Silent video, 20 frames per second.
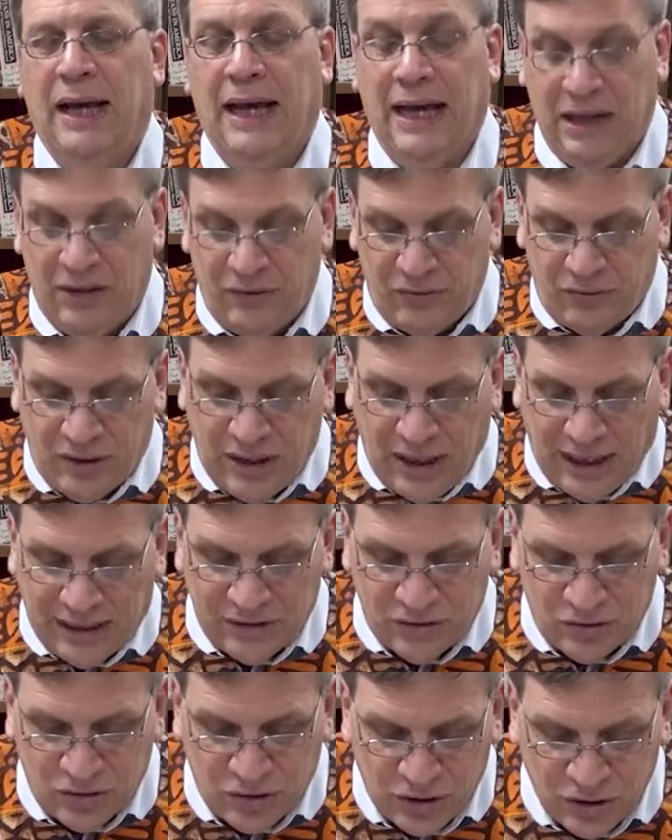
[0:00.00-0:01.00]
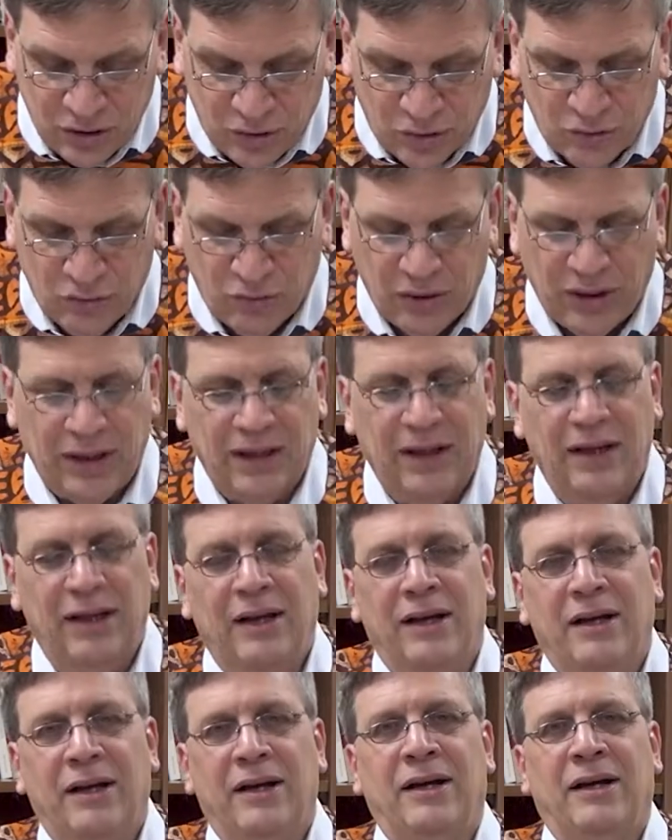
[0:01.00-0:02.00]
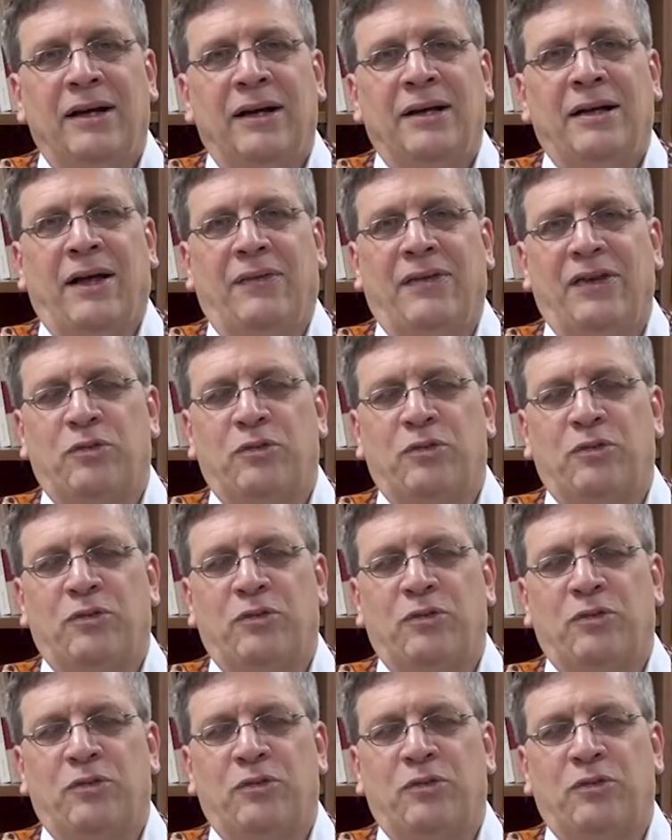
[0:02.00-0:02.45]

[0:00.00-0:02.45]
as God's children. Now,